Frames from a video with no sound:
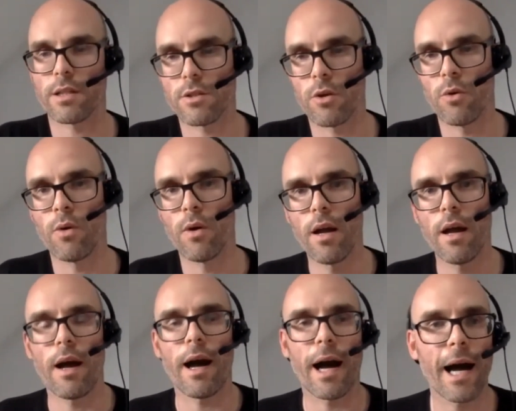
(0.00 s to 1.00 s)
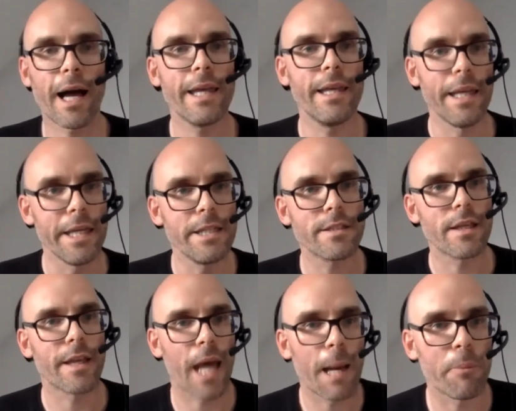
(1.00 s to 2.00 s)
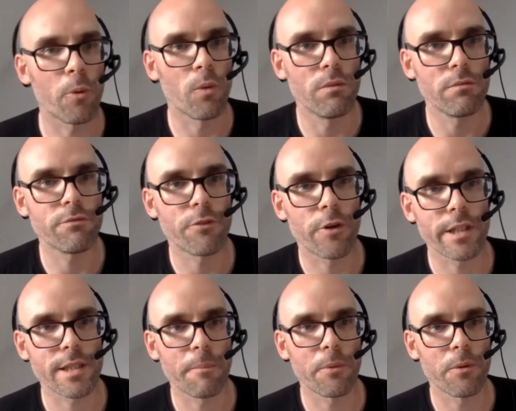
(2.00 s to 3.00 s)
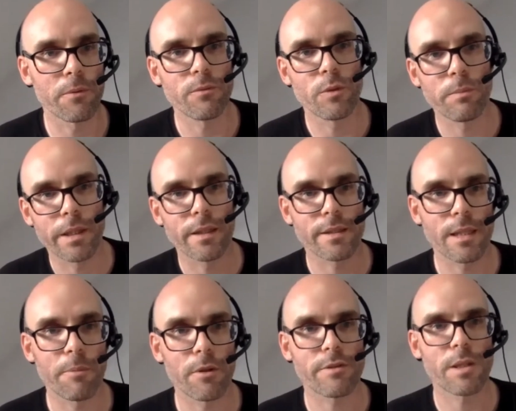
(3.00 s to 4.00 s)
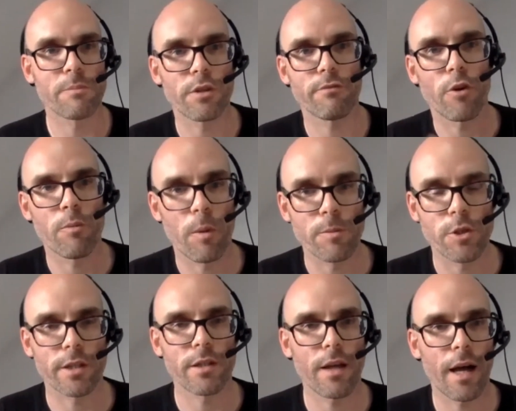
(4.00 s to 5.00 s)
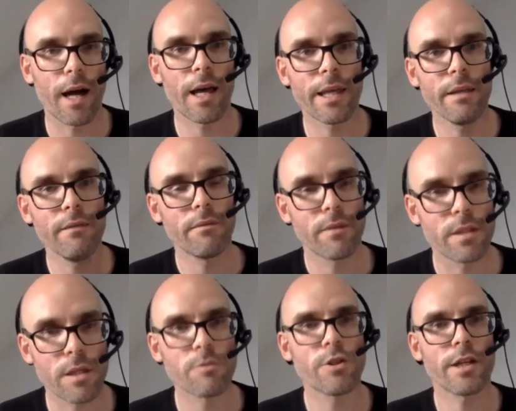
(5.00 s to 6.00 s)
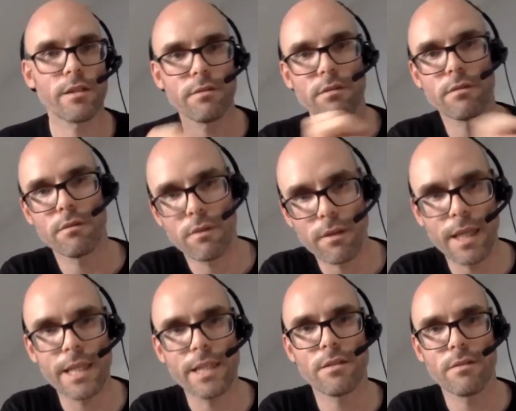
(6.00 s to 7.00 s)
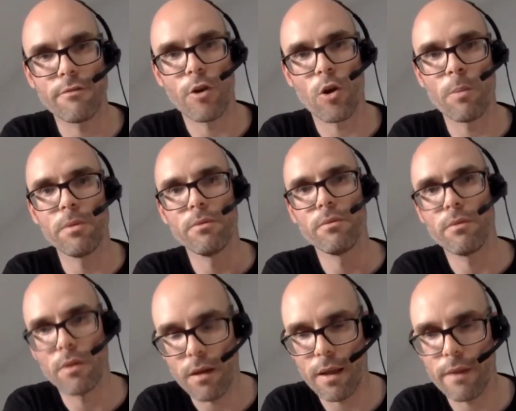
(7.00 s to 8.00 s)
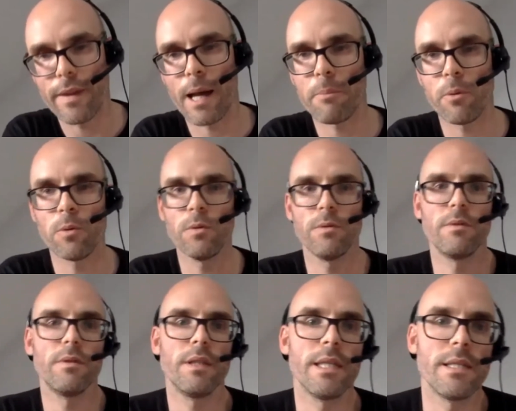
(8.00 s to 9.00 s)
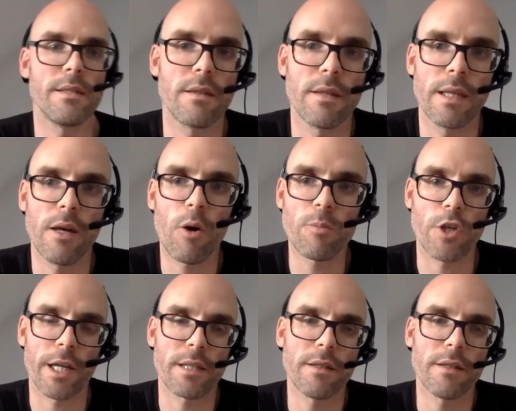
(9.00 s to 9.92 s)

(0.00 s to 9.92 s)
So I eat an apple, for example, would be an example of subject, verb, object. I, the subject, eat, the verb, the apple is the object.